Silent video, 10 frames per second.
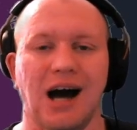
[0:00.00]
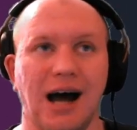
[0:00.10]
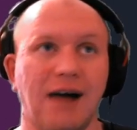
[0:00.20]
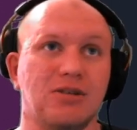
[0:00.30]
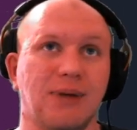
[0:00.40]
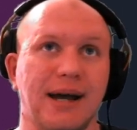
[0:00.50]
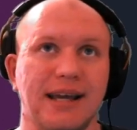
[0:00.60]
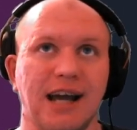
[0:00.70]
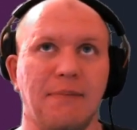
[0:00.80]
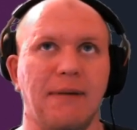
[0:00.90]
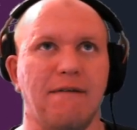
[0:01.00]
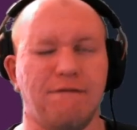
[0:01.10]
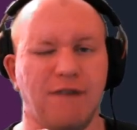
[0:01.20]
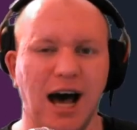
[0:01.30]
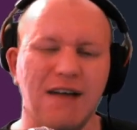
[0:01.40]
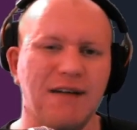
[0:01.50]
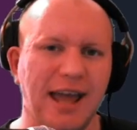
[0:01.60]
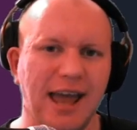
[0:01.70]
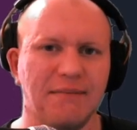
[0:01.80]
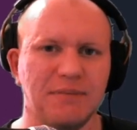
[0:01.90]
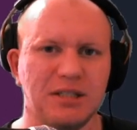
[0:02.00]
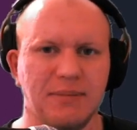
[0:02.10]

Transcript: I was waking up at 5 a.m.